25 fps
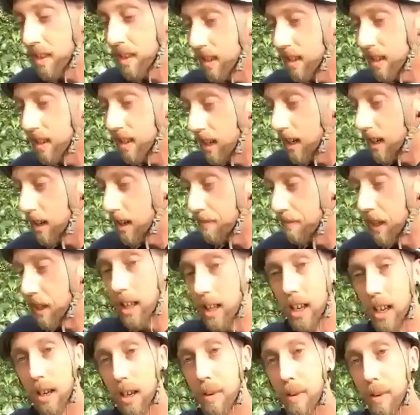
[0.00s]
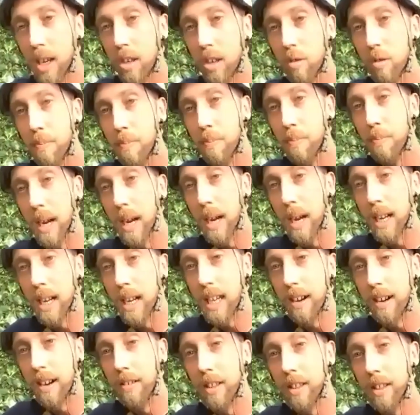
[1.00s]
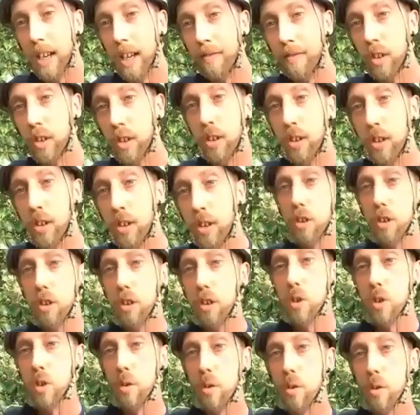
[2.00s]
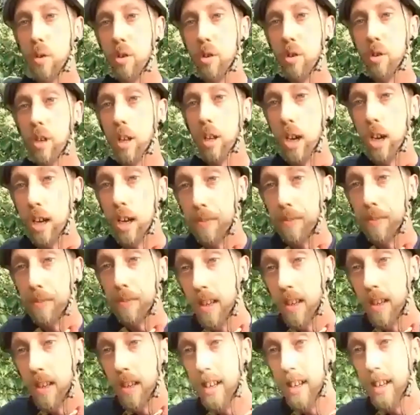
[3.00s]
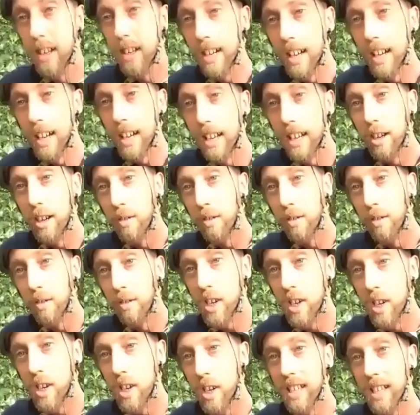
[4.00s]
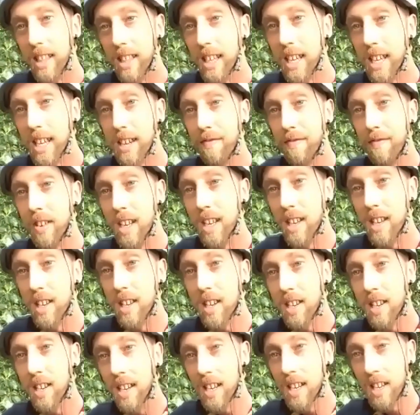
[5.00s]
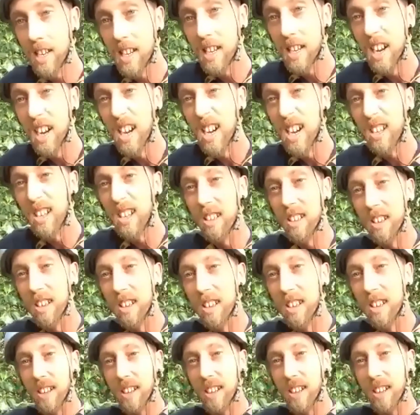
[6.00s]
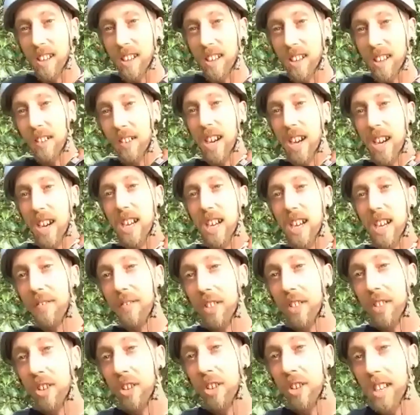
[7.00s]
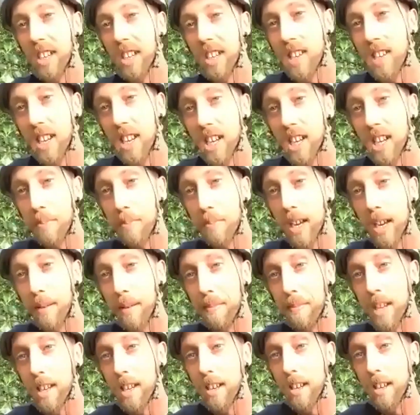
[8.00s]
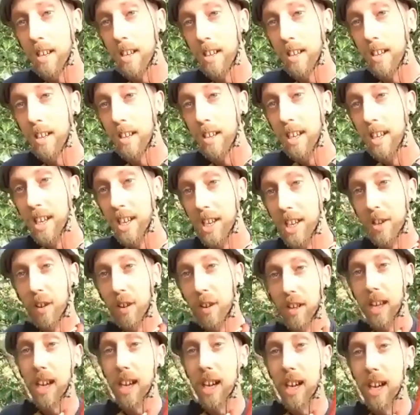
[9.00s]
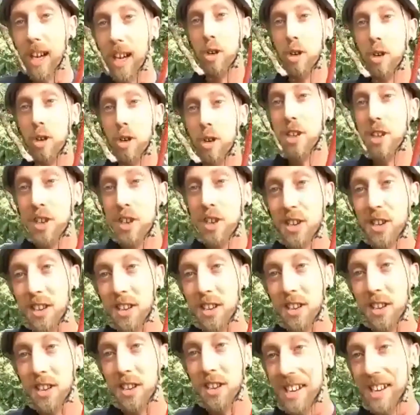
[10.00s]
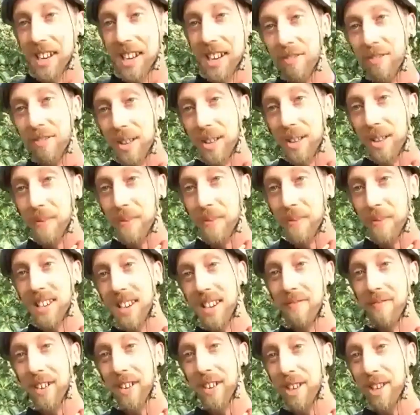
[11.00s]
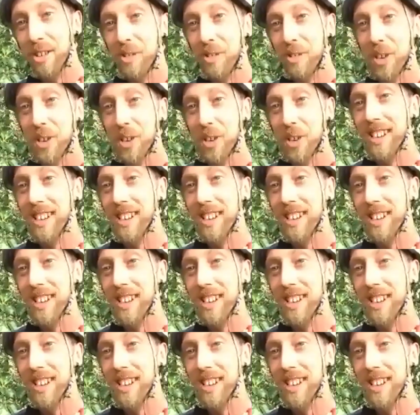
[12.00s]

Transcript: Um, and then I might go back out in the afternoon, do some more climbing and then obviously in the evenings it's dark at like 5 30 6 p.m here so i'll kind of watch the sunset over the pacific ocean